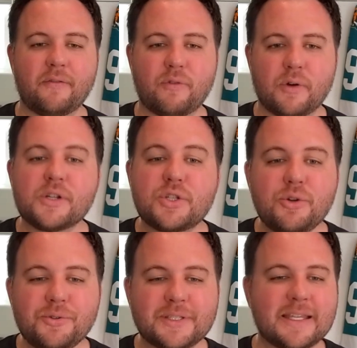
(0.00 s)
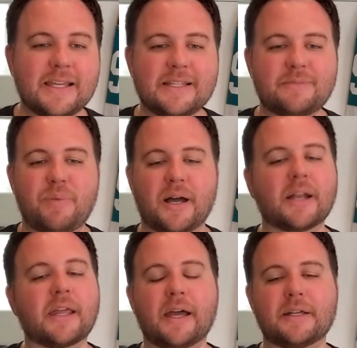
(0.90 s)
for Tuesday's
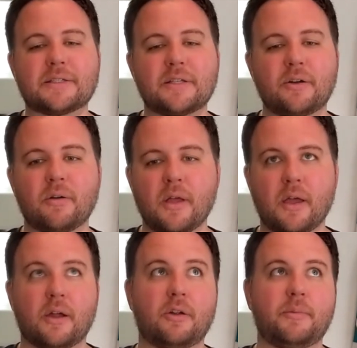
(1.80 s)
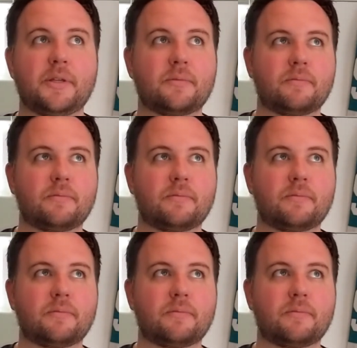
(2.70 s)
podcast. So it'll be,